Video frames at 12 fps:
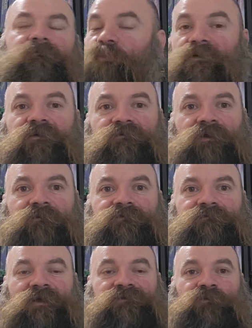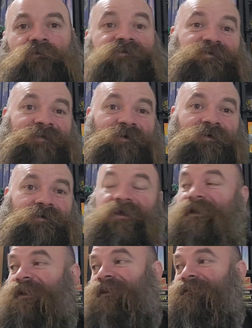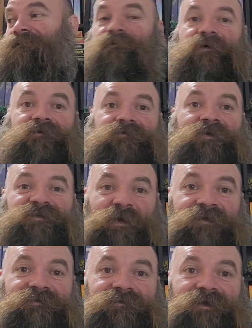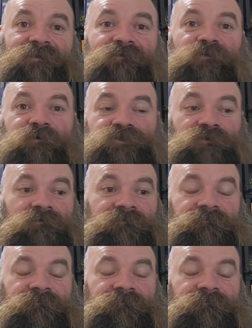What are the other two games? Actually, there's more, because there's an email one, and then there was the one in space, and then the first-person shooter.